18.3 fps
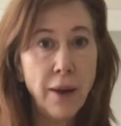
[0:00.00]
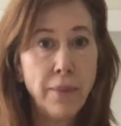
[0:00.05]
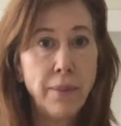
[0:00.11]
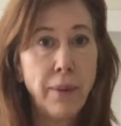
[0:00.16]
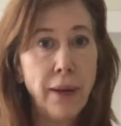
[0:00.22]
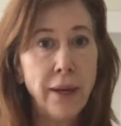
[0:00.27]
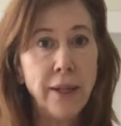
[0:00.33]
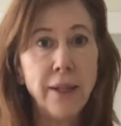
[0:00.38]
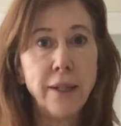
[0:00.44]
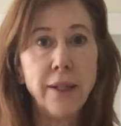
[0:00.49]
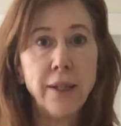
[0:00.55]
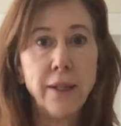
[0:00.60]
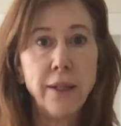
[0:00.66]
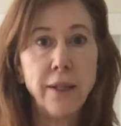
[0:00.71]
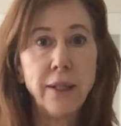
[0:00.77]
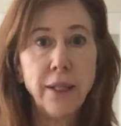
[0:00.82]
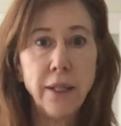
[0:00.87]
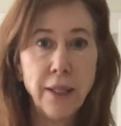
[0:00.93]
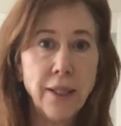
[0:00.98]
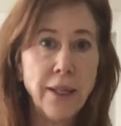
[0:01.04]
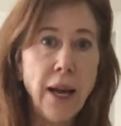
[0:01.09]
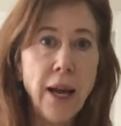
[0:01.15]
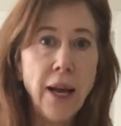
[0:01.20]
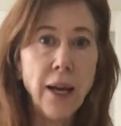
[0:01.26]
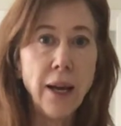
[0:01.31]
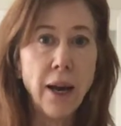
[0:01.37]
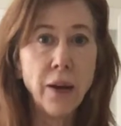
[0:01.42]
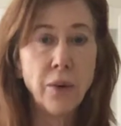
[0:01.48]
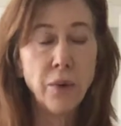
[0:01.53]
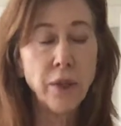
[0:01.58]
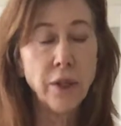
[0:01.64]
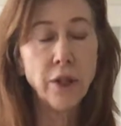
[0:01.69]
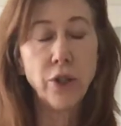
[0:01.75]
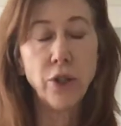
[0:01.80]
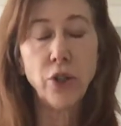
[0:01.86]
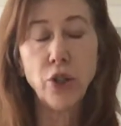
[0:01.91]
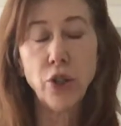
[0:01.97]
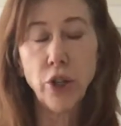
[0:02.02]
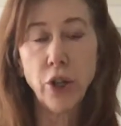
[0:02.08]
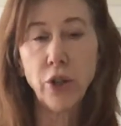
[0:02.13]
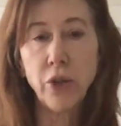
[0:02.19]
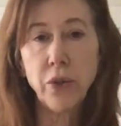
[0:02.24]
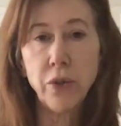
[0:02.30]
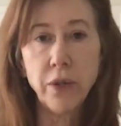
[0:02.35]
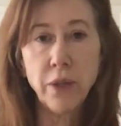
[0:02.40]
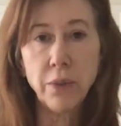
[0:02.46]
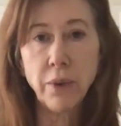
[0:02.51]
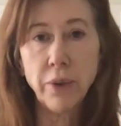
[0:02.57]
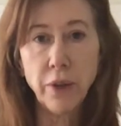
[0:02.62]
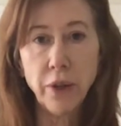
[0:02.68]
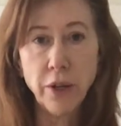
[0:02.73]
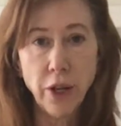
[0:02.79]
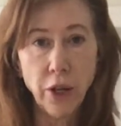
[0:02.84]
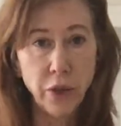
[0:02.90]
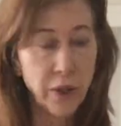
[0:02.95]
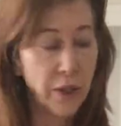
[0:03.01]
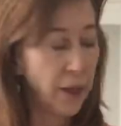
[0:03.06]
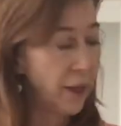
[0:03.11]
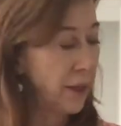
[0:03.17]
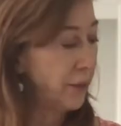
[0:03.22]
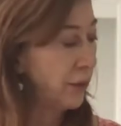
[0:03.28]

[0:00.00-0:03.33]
But today I wanted to show you some of the notes that I've